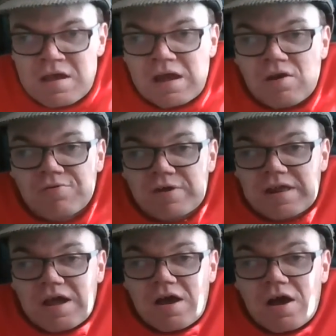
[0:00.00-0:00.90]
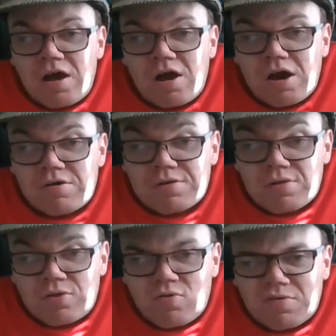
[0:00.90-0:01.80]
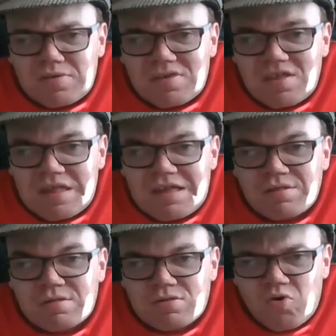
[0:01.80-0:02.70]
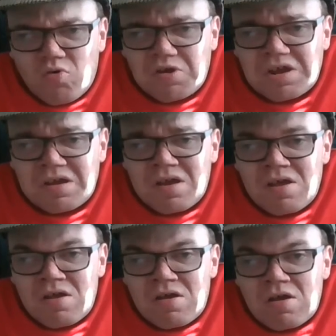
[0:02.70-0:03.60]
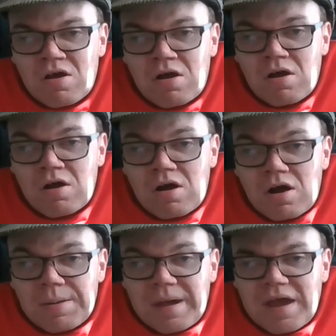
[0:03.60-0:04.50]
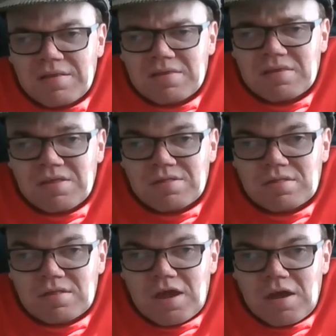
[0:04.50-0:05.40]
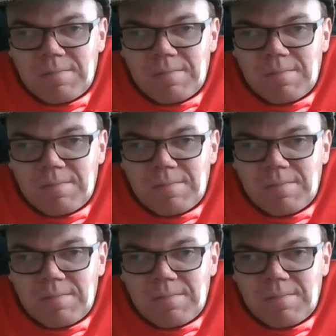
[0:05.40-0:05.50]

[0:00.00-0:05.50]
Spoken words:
And also, in it, Iris is doing this story on this.